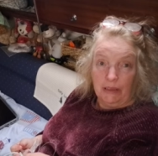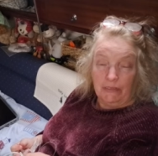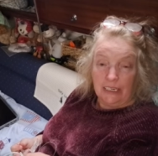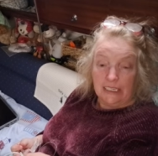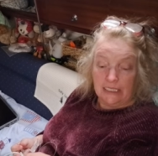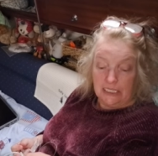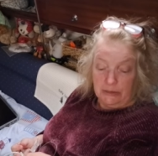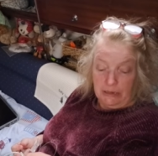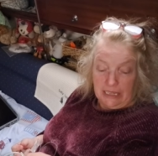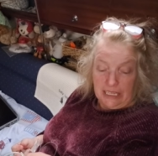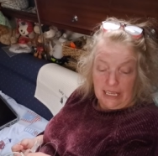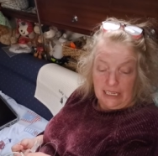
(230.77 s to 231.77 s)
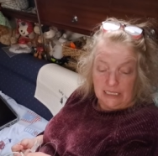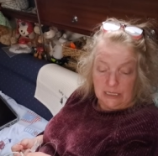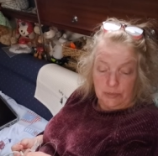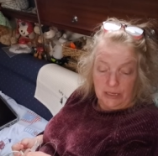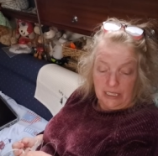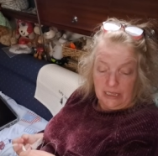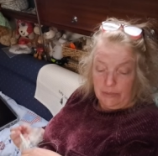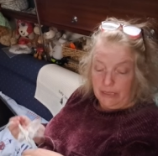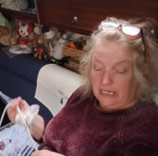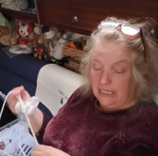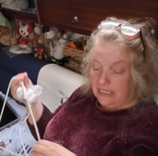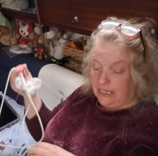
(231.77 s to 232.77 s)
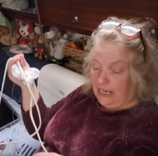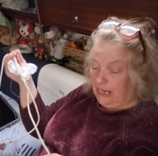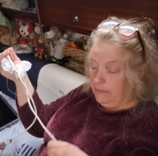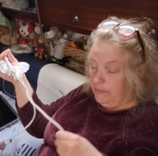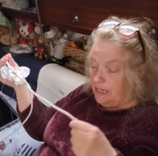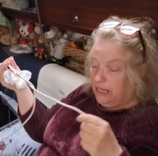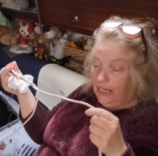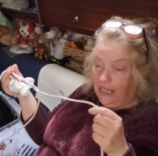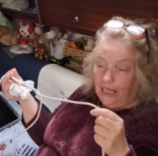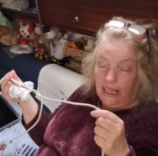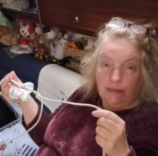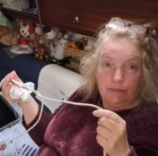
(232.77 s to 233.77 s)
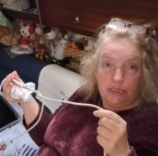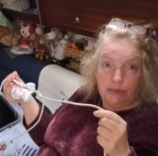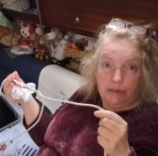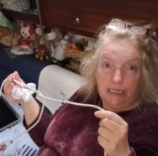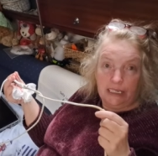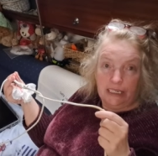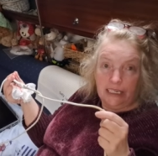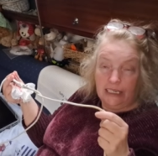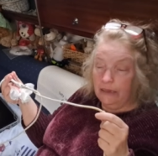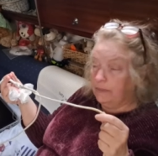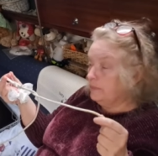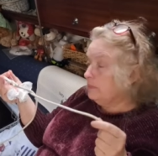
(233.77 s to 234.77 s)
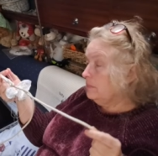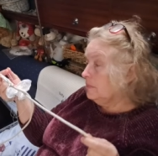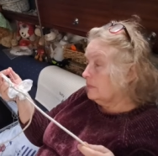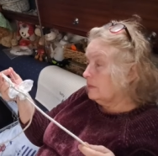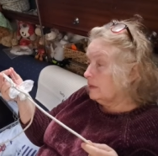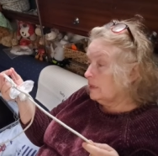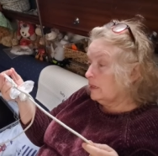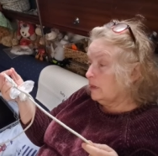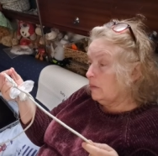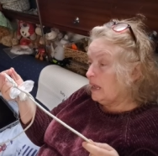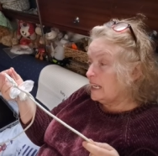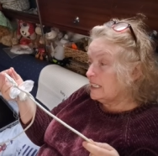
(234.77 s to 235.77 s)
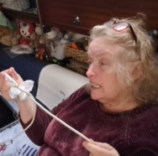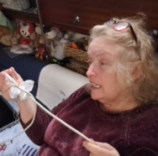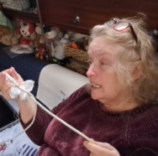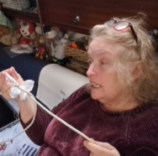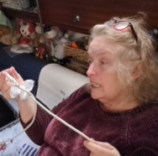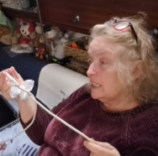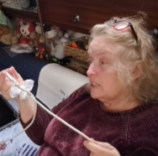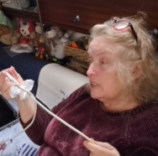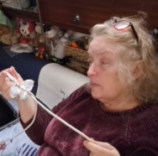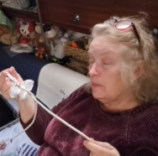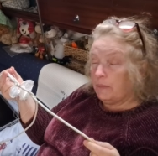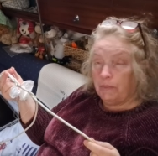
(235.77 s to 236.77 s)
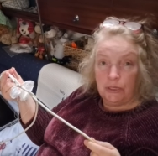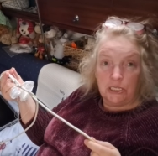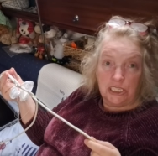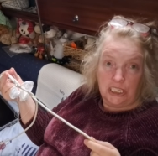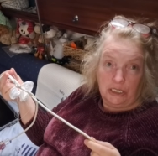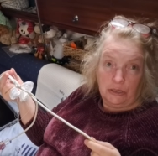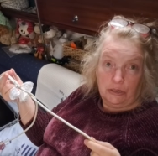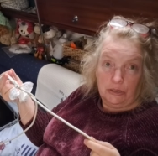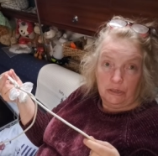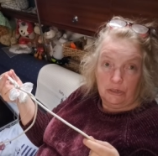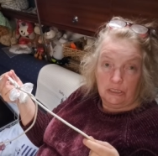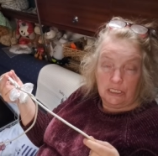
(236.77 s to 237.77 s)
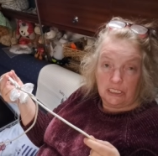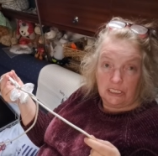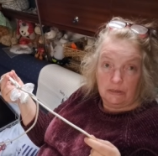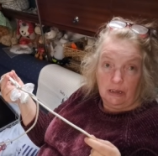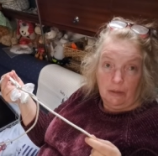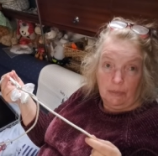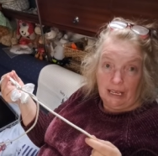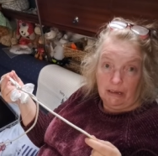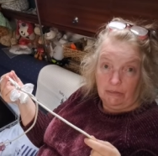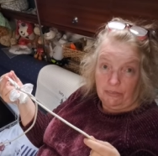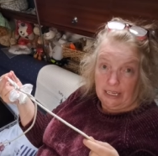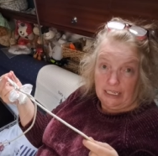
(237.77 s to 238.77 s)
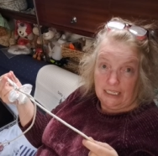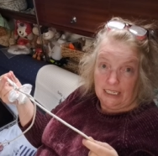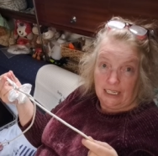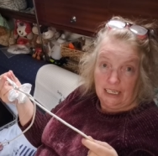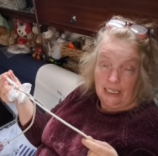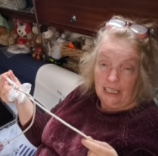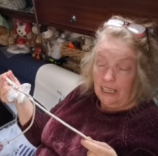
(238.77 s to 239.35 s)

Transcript: Beverly's doing that, but in the meantime, I'm doing um, adding some bungee cord to our bow fender.